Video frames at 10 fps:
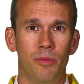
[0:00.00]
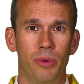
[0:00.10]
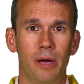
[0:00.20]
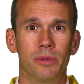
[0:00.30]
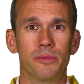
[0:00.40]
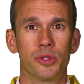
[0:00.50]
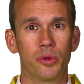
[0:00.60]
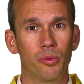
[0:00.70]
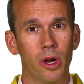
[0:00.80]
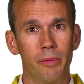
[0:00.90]
Problems
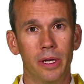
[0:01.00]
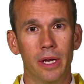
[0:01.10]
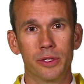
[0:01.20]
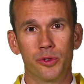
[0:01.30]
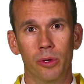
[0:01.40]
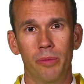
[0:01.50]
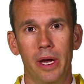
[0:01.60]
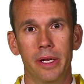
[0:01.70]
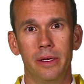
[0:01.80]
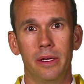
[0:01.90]
with rubbing on the drill
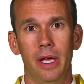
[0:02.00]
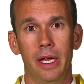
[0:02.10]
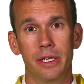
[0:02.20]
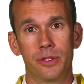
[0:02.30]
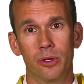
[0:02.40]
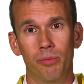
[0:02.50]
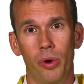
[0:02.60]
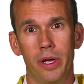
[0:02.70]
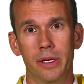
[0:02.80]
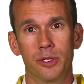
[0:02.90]
body and insert
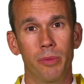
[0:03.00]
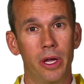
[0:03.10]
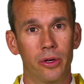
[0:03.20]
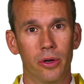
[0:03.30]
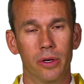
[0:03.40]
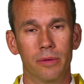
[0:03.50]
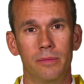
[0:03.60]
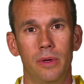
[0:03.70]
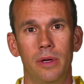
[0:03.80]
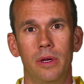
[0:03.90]
breakage may occur.
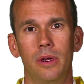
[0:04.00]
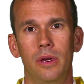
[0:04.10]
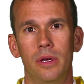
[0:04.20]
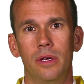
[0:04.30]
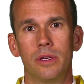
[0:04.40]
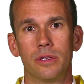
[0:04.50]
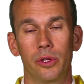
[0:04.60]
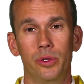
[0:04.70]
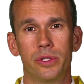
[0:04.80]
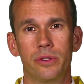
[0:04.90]

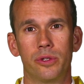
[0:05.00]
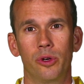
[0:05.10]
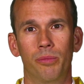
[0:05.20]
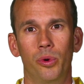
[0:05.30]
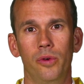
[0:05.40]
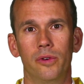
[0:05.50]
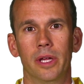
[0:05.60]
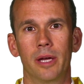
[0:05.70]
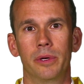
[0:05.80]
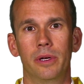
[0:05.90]
Solutions to improve
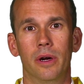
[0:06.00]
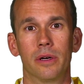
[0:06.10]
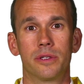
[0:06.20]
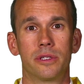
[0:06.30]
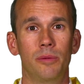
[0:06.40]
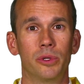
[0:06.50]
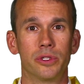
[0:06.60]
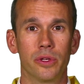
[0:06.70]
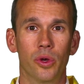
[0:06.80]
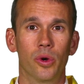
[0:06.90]
alignment are similar
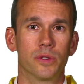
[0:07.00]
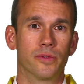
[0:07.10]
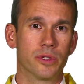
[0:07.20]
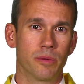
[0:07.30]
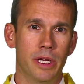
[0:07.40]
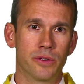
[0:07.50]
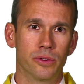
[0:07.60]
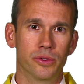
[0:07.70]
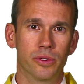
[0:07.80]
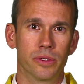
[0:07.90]
to those for
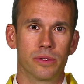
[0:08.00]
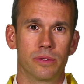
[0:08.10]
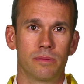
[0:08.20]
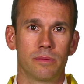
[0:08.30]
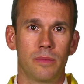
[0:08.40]
symmetrical drills.